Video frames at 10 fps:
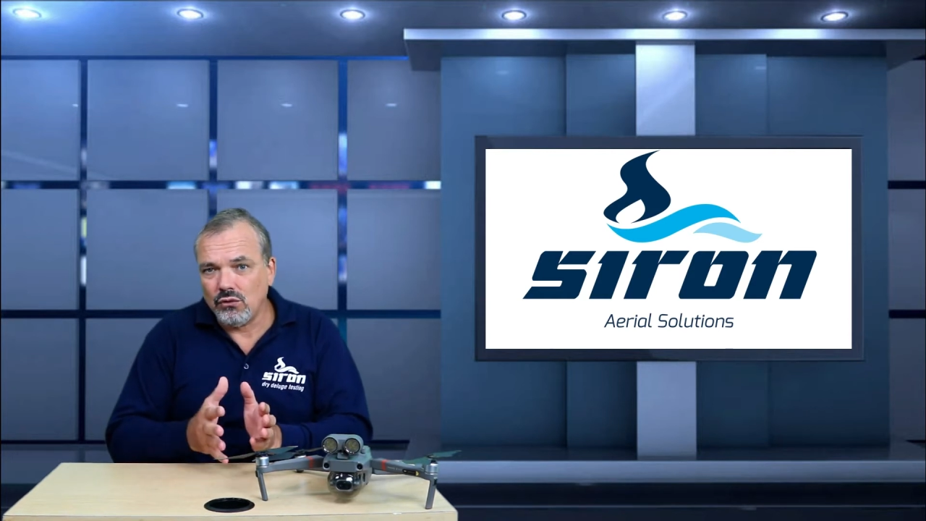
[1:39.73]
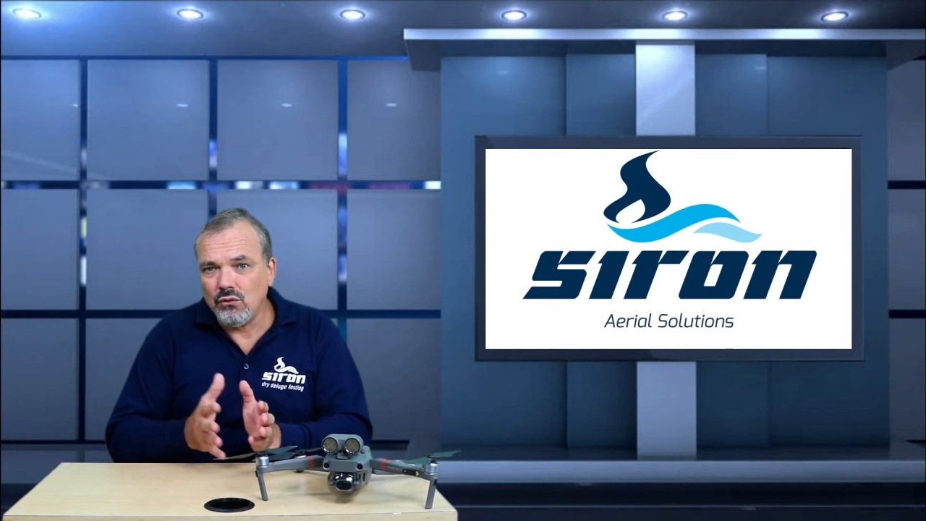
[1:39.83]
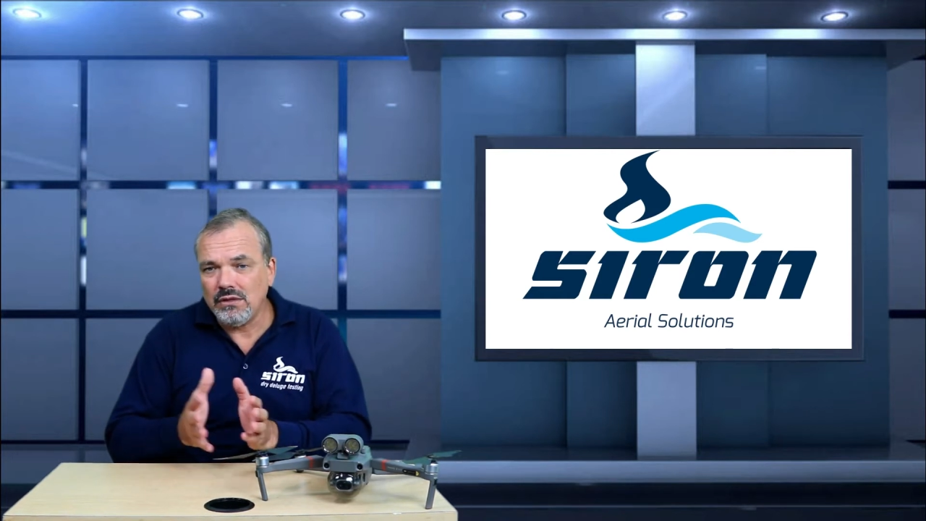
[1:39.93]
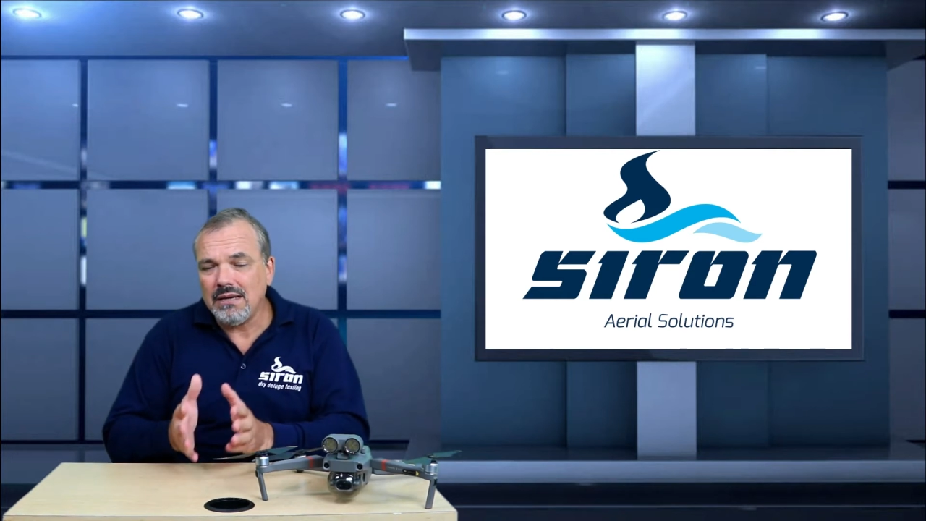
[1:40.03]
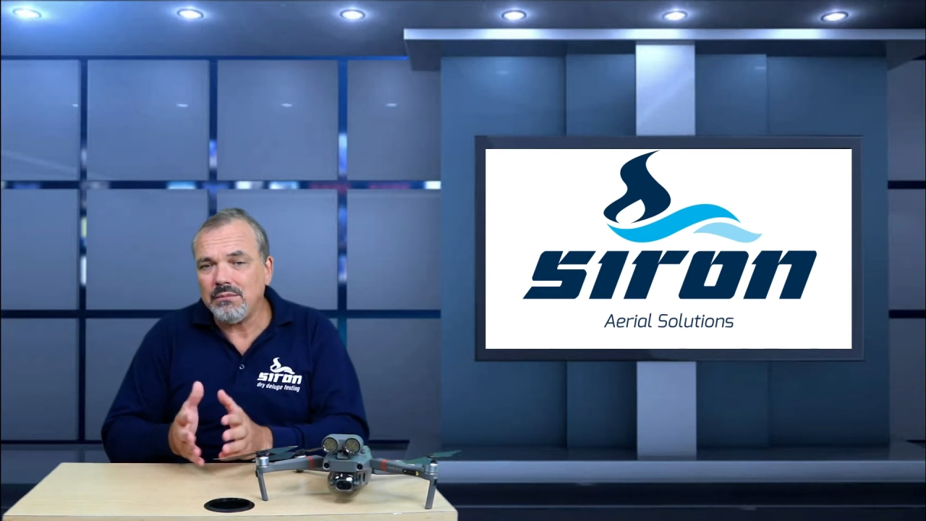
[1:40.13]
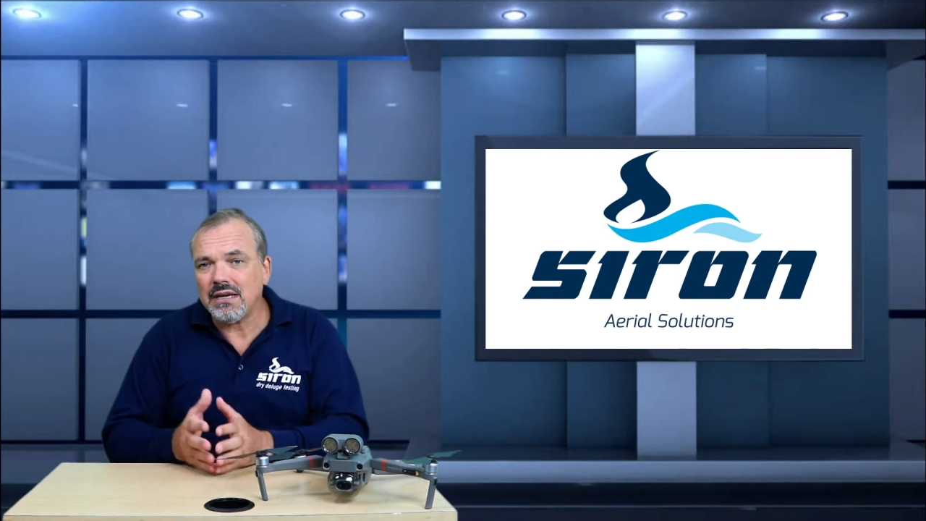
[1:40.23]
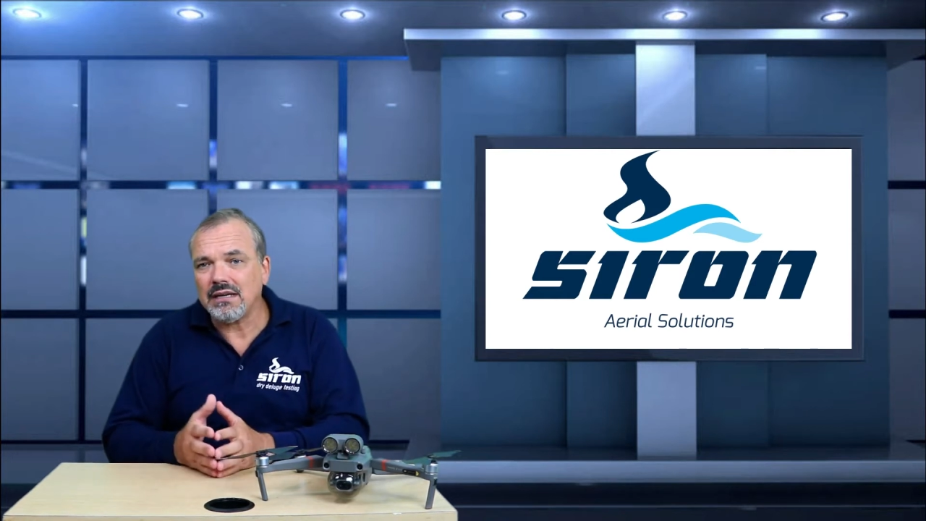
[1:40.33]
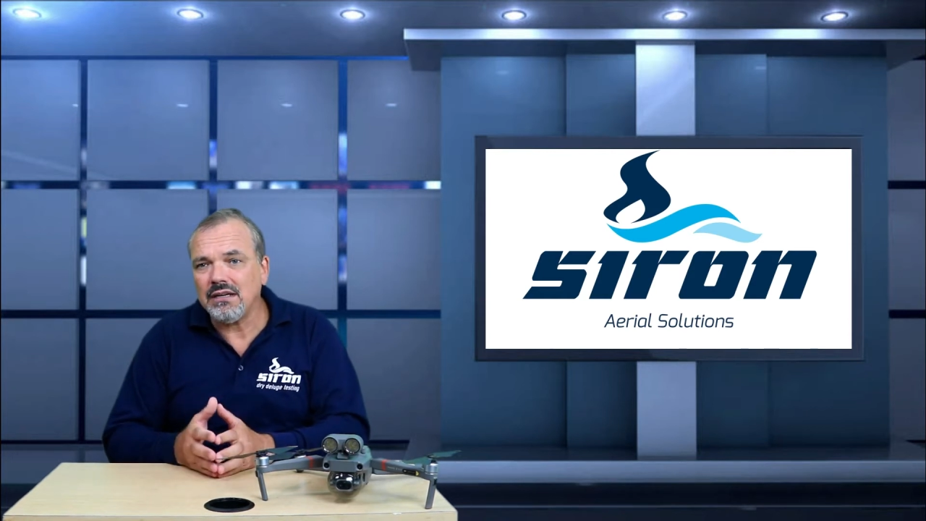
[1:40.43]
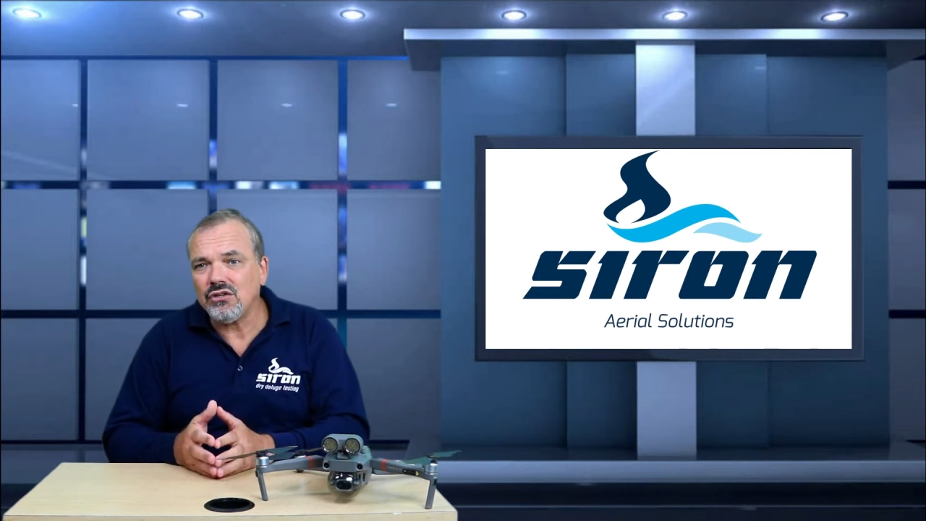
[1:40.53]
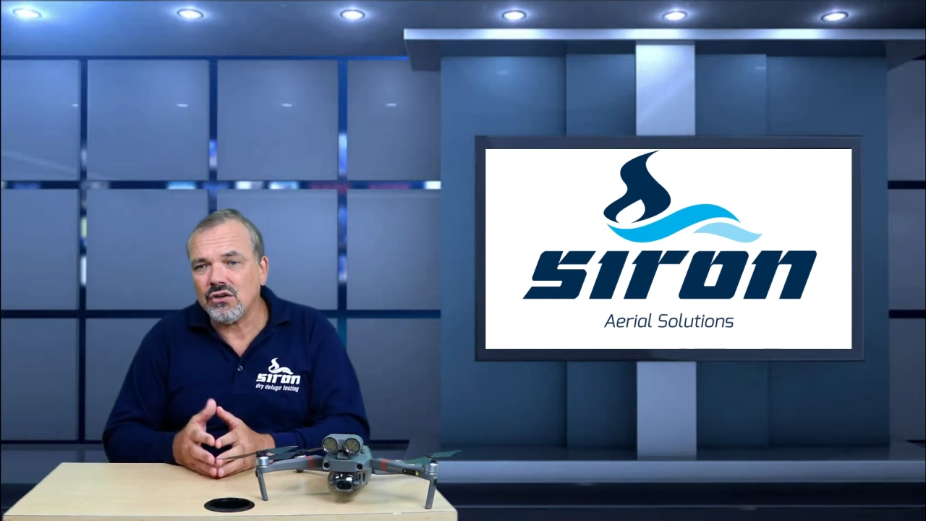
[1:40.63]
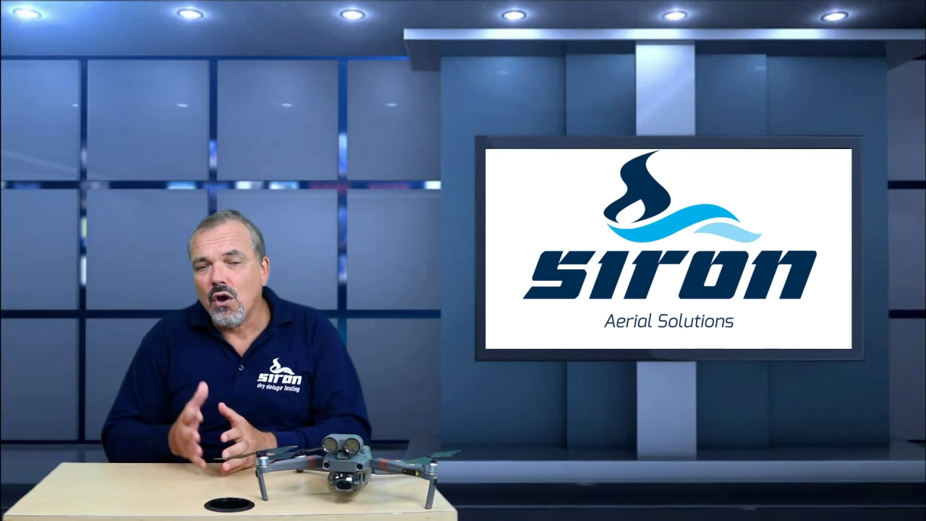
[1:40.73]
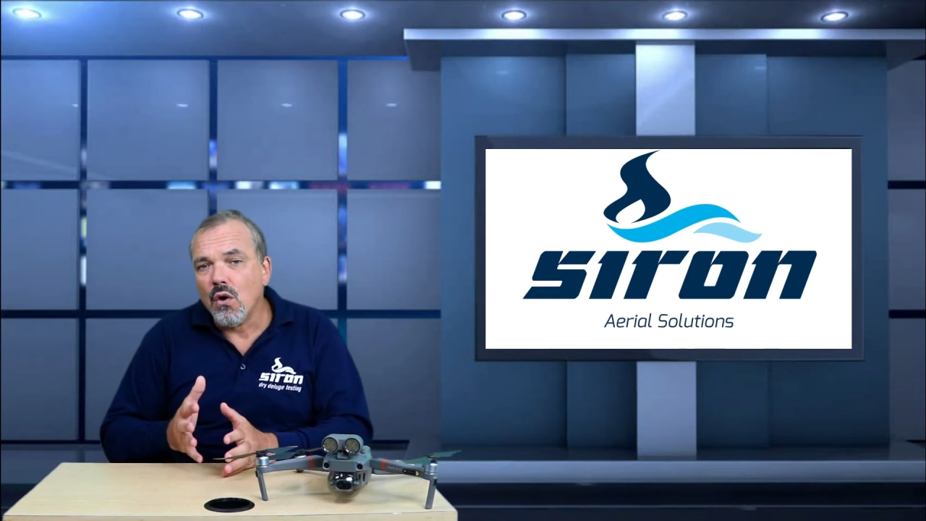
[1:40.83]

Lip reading: two-team technician